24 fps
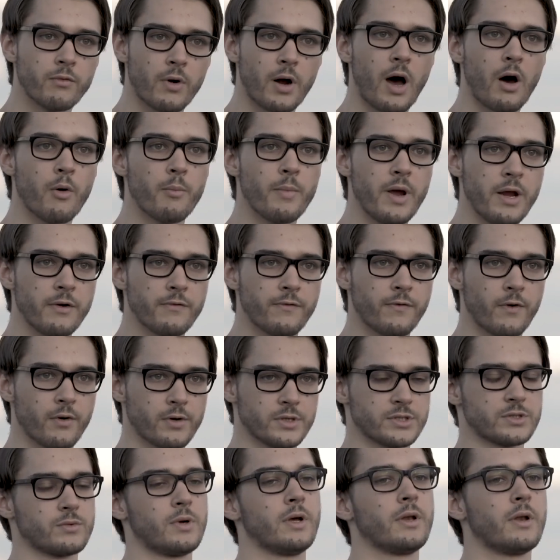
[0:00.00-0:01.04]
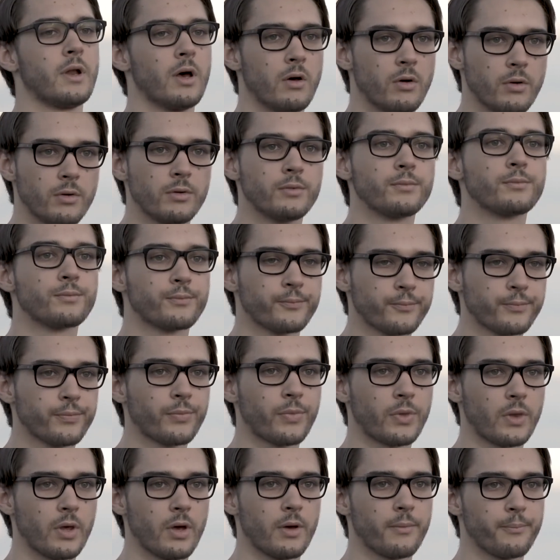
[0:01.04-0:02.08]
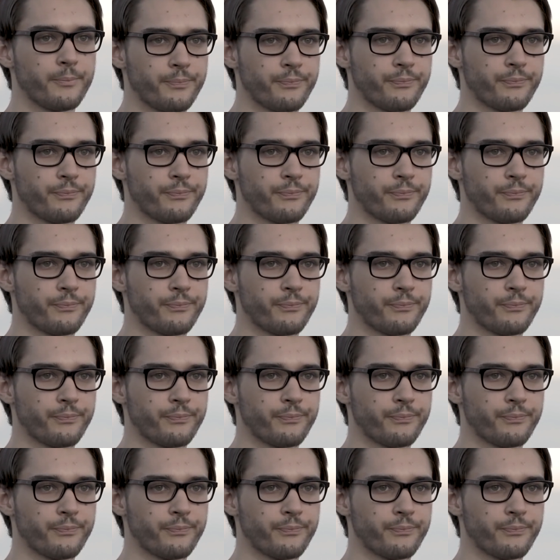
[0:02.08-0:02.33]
of our main focus right now. Yeah.